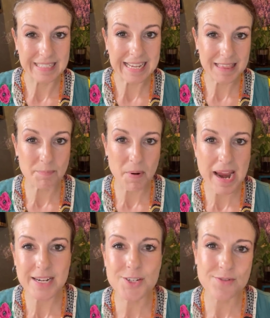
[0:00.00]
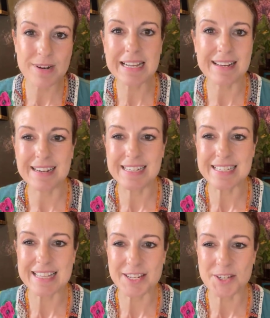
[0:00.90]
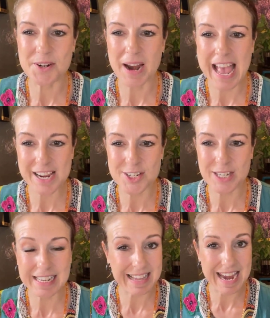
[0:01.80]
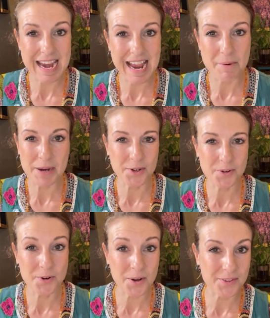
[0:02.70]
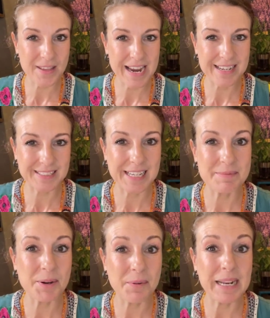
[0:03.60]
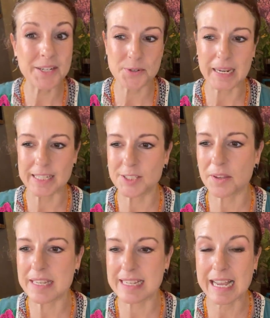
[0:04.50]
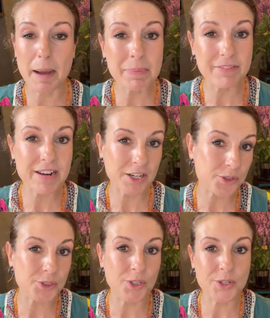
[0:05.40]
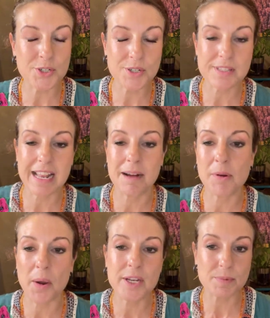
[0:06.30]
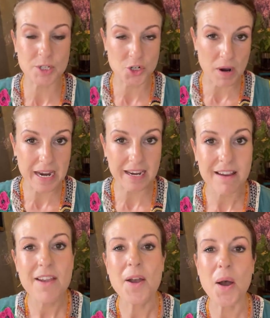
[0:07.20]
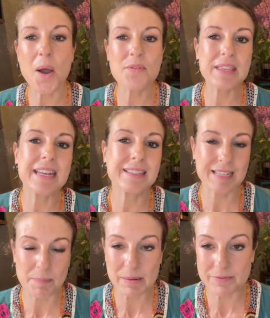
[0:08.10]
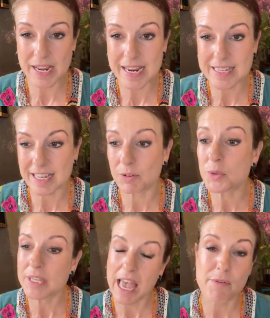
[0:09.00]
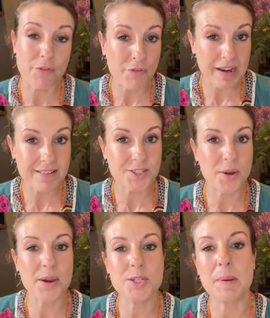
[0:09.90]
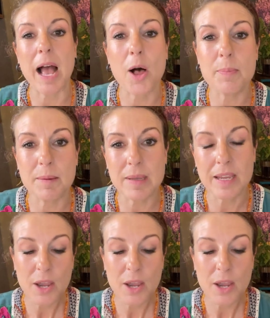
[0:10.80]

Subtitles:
get the brain to realize that you're actually there when you're not there is going to be really tricky. So there's a couple of natural solutions that I'm going to be trying over the next couple of days. I'll also have a friend that's going to be helping me